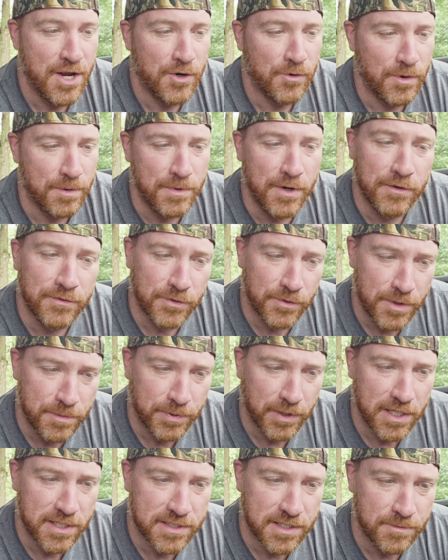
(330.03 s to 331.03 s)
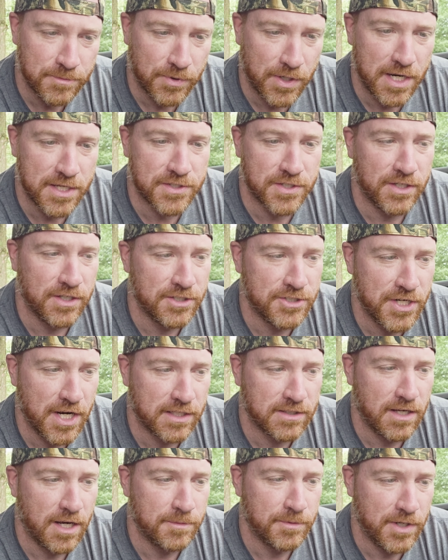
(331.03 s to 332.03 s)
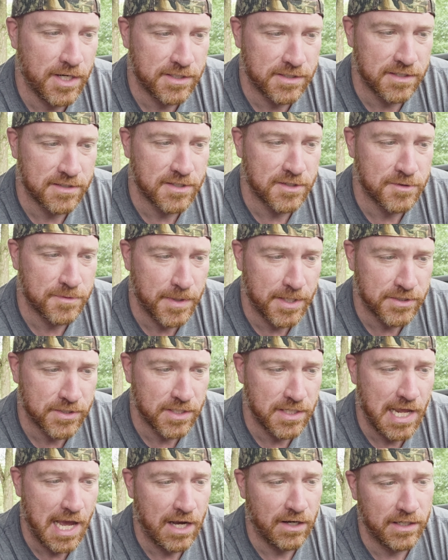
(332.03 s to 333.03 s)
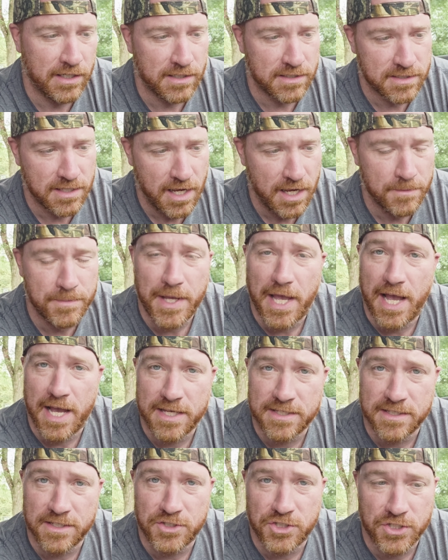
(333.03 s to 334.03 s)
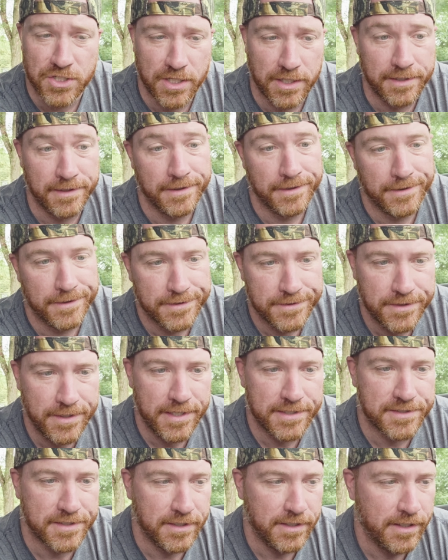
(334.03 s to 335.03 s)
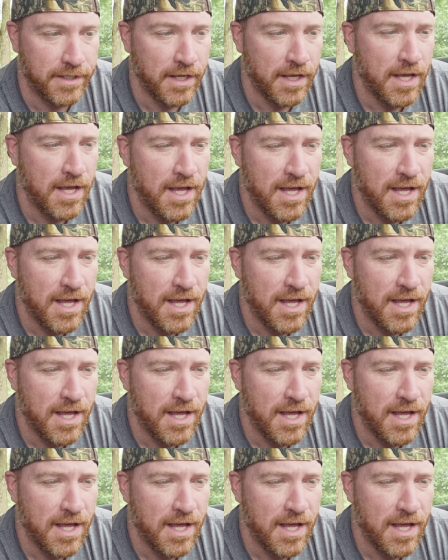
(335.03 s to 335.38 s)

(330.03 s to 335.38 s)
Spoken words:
Removed and replaced compressor and checked operation suspension. Now airs up as it should. So that's good.